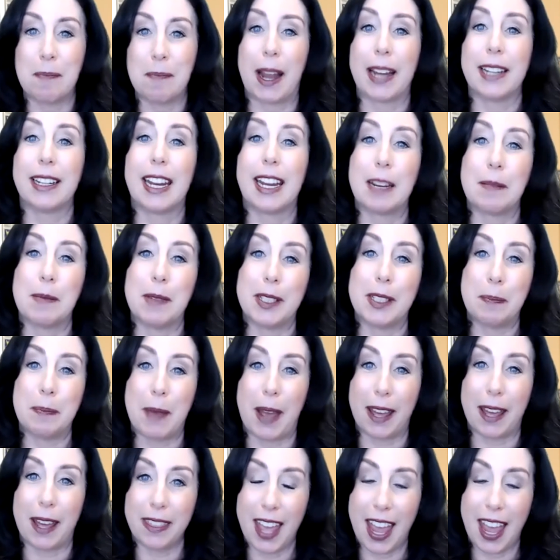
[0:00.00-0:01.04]
My name is
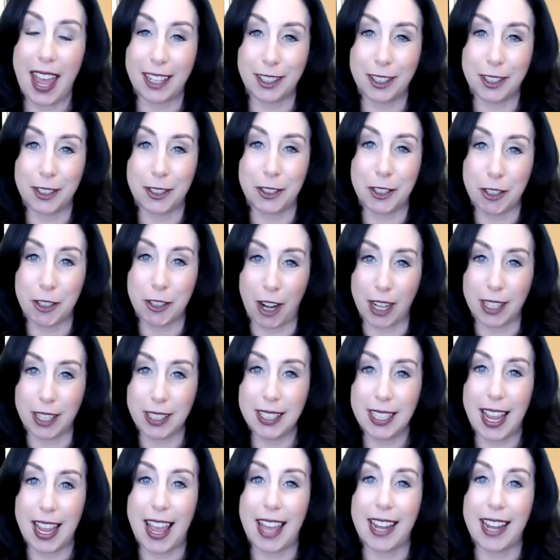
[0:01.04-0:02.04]
Beth Hendler Grunt,